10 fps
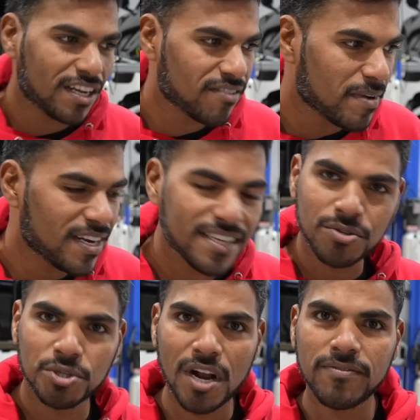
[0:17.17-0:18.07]
everybody? It's
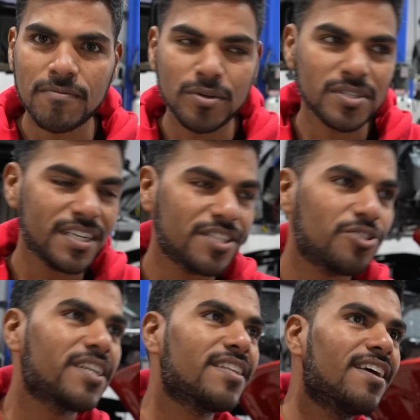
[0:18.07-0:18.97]
Rashawn from
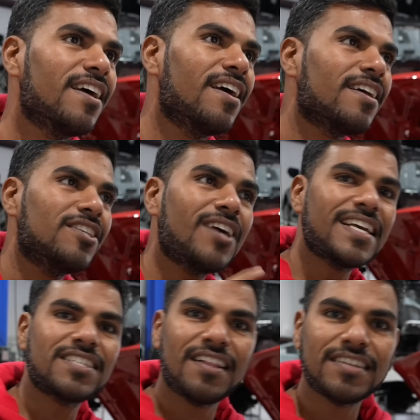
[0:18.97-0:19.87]
BoostDistrict. You
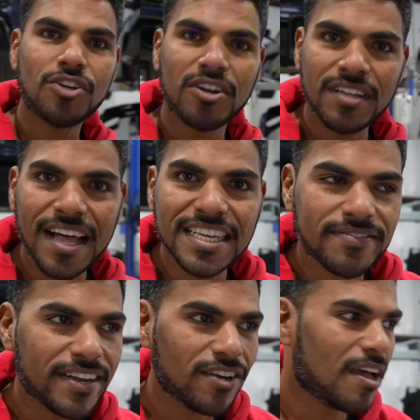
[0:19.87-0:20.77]
guys saw in the last
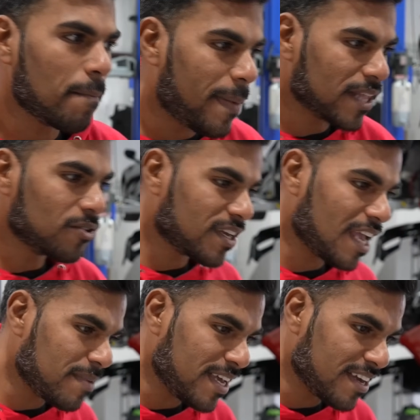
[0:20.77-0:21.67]
video that Beto
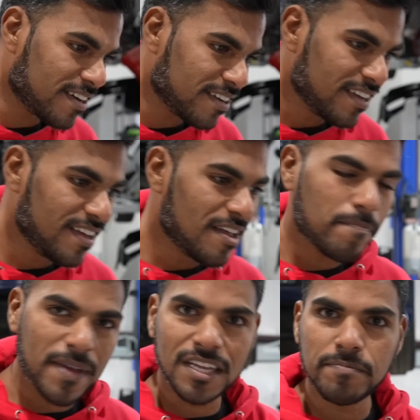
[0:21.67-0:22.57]
came here,
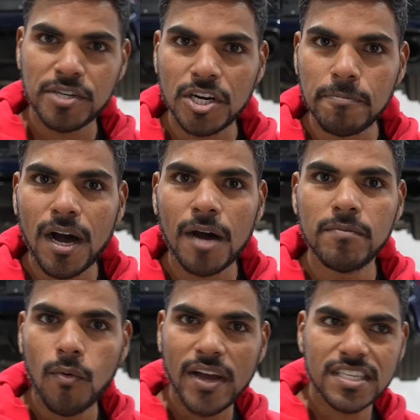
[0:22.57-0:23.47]
picked up Cheddar Bob,
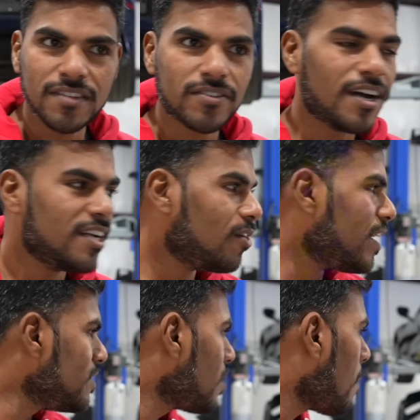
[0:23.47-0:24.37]
the white Silverado,
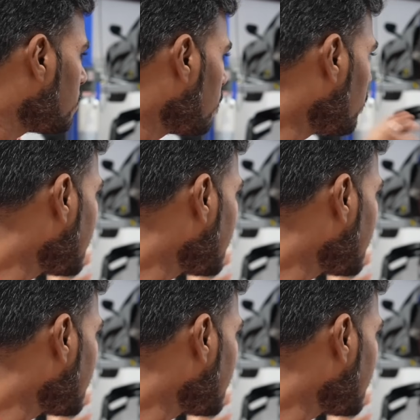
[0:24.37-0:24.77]
and dropped